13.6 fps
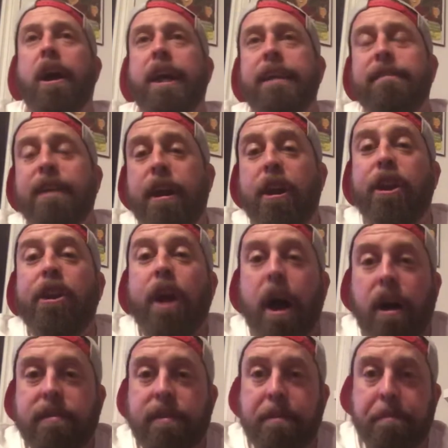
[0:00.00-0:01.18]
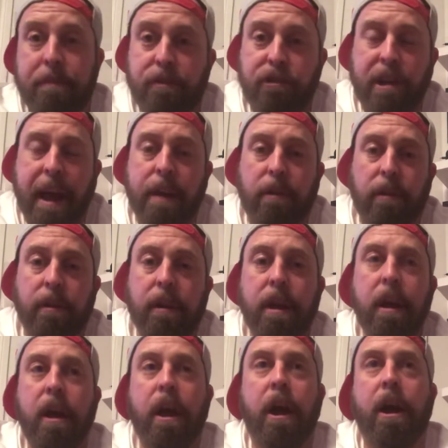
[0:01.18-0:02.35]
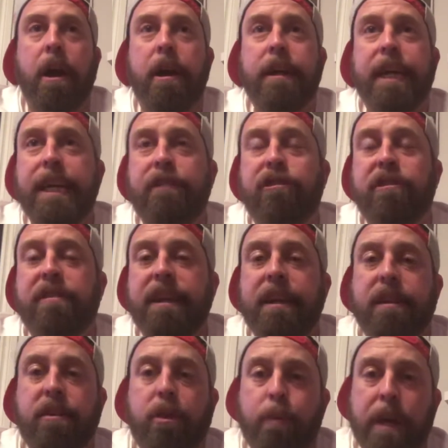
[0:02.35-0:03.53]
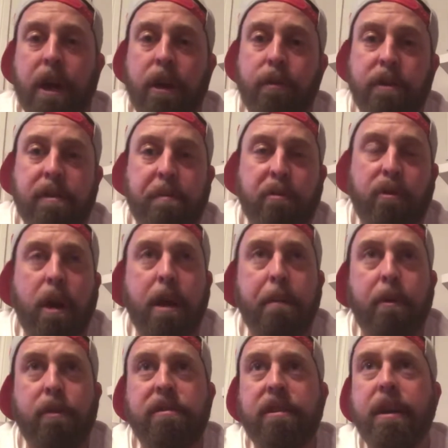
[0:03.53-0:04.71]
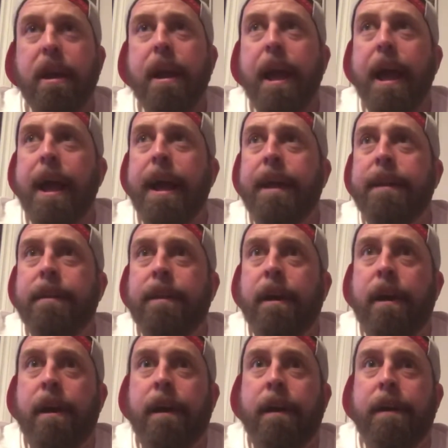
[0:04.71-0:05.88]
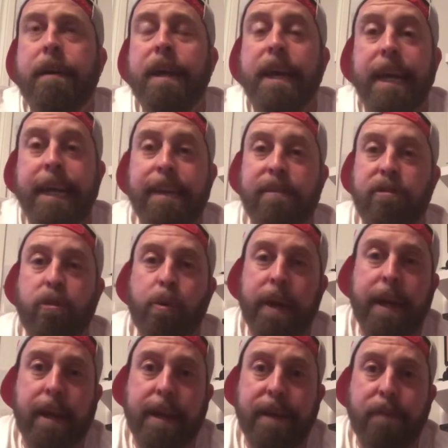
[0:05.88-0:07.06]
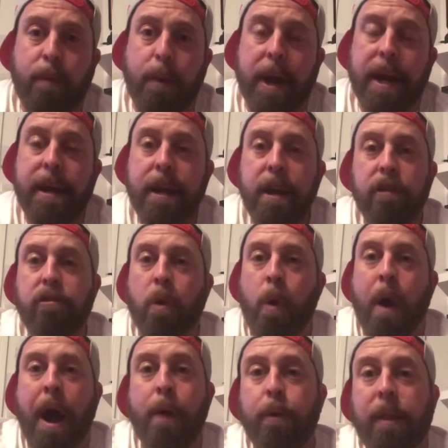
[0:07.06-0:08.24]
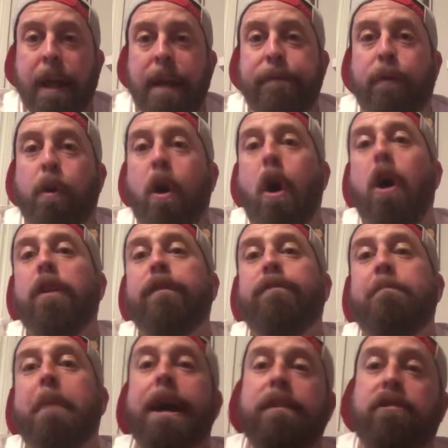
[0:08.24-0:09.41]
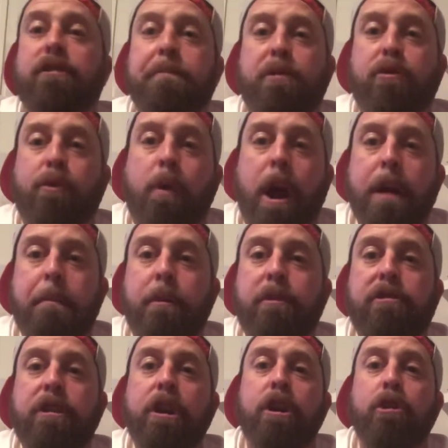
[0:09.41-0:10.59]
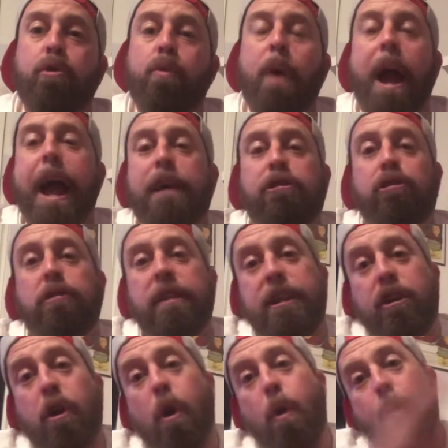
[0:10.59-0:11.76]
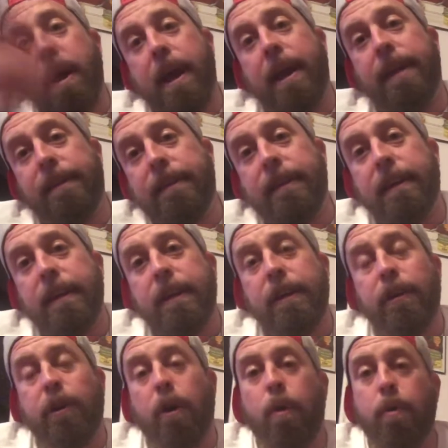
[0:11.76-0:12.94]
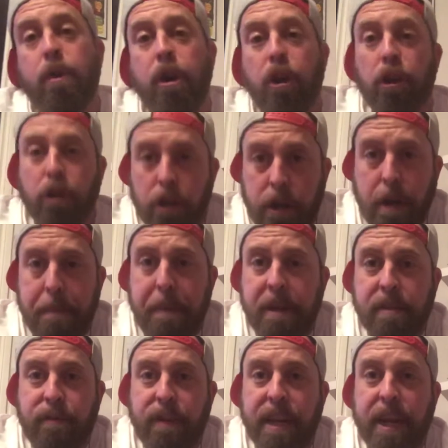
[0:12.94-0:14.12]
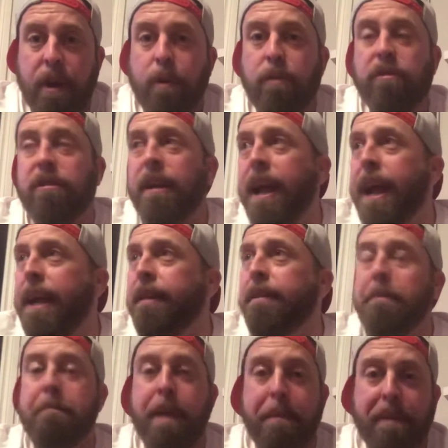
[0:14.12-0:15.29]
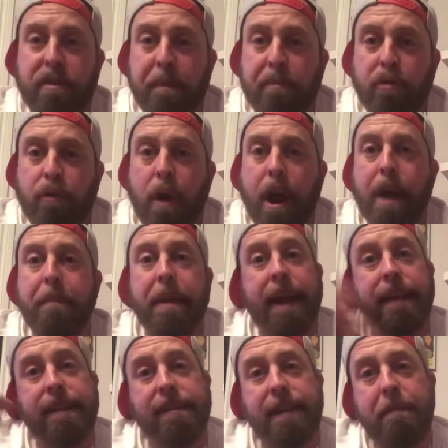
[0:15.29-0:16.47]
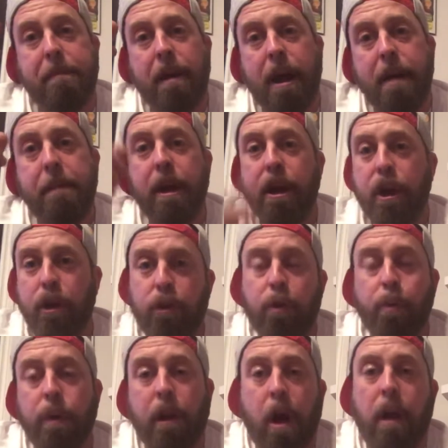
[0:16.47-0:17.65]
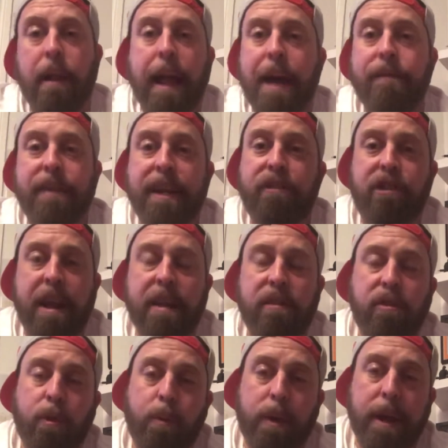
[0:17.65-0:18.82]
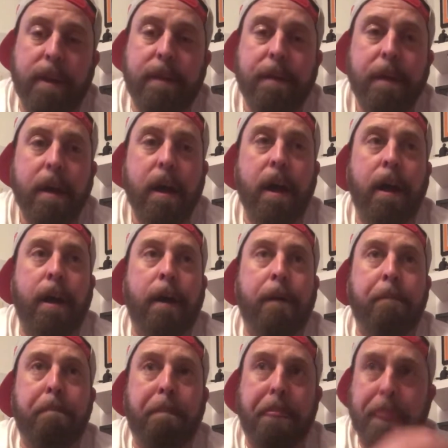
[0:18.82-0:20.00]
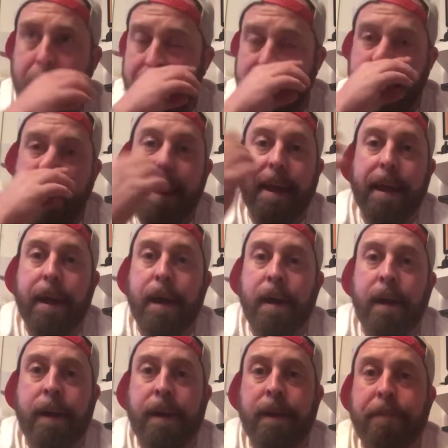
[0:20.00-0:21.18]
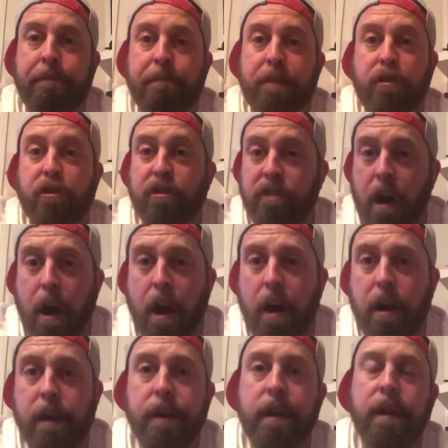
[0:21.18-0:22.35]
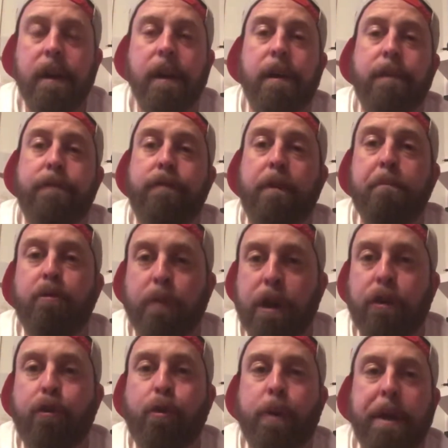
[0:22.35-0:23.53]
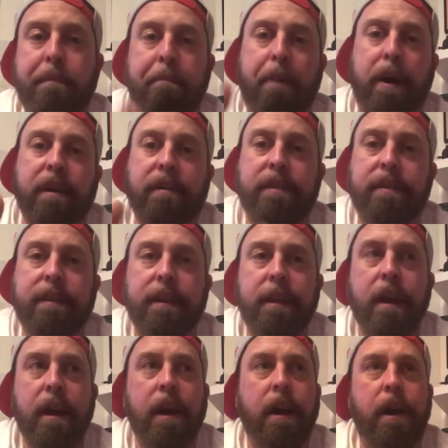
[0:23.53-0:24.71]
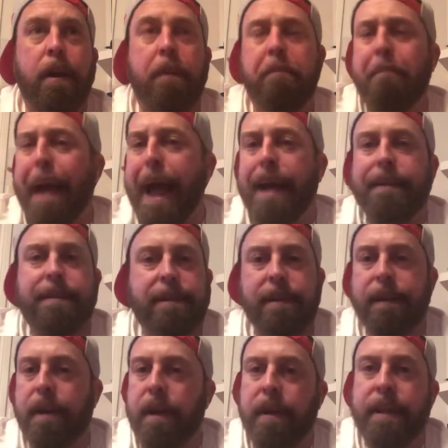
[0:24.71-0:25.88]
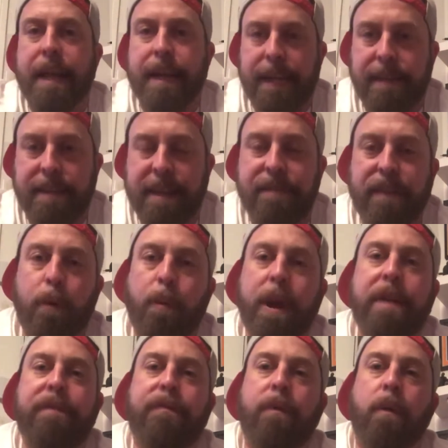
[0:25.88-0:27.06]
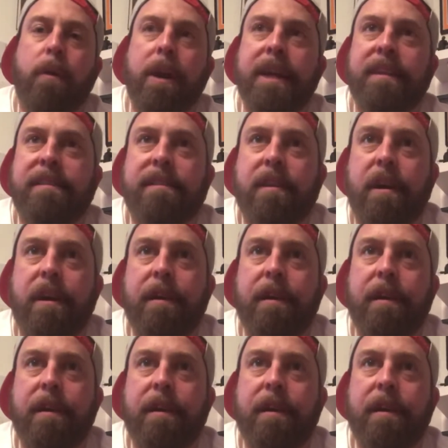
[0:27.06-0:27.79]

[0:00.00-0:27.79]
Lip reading: He's got an awesome channel. He just hit 300 subscribers. And he's doing a giveaway. So I would like for all of my subscribers to actually go and, you know, look up his videos and maybe subscribe. And at the same time, you will all have a chance to win a saw from Trick or Treat Bust mask that he's giving away for his